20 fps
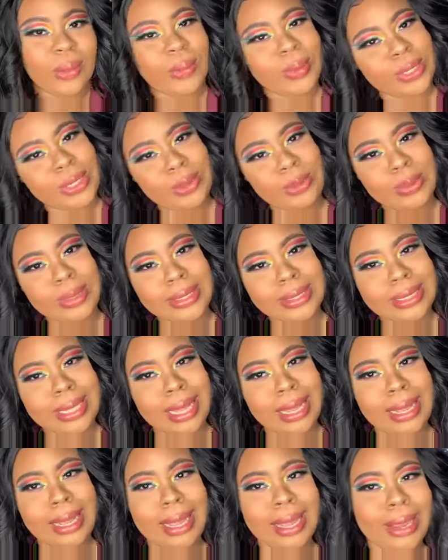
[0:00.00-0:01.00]
what you was
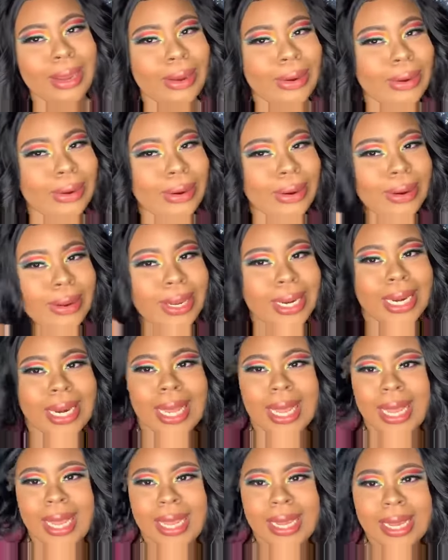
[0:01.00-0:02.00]
singing, girl.
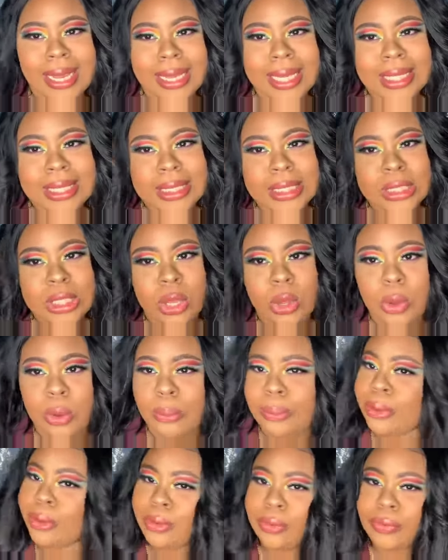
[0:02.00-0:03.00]
Like, it's
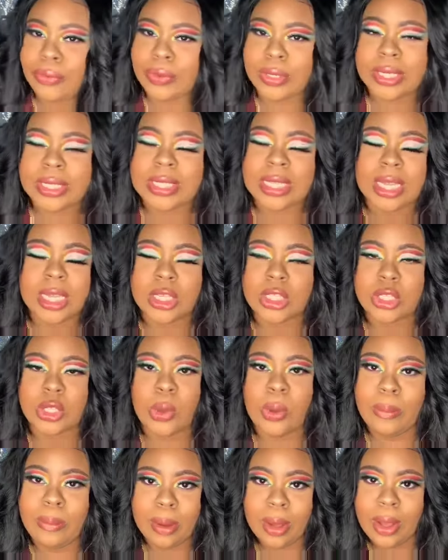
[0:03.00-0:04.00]
so beautiful. This hair is
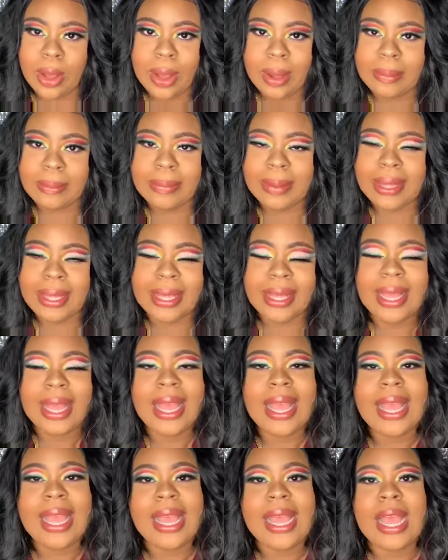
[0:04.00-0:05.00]
so bomb.
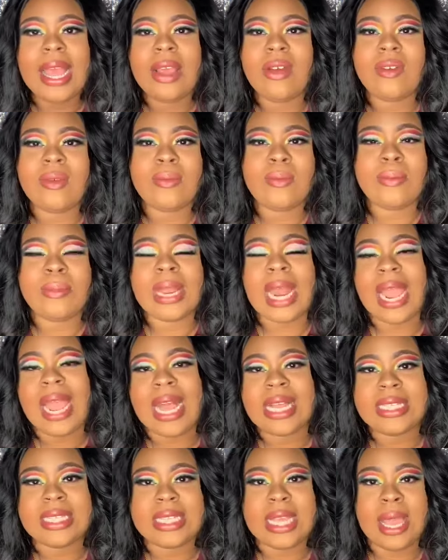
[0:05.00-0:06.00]
But
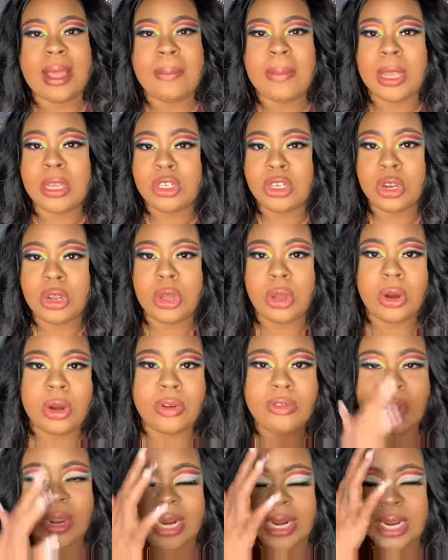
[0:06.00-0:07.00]
like I said, make sure you go
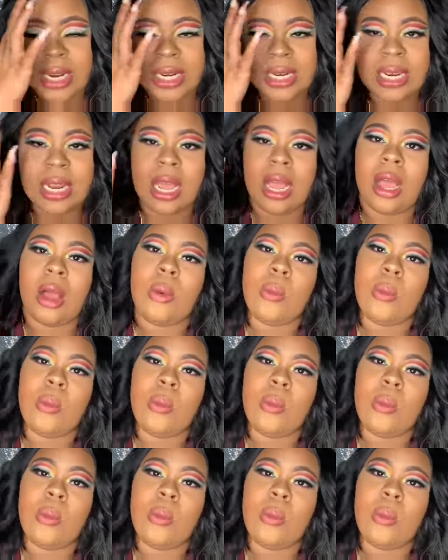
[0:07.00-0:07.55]
to readywig.com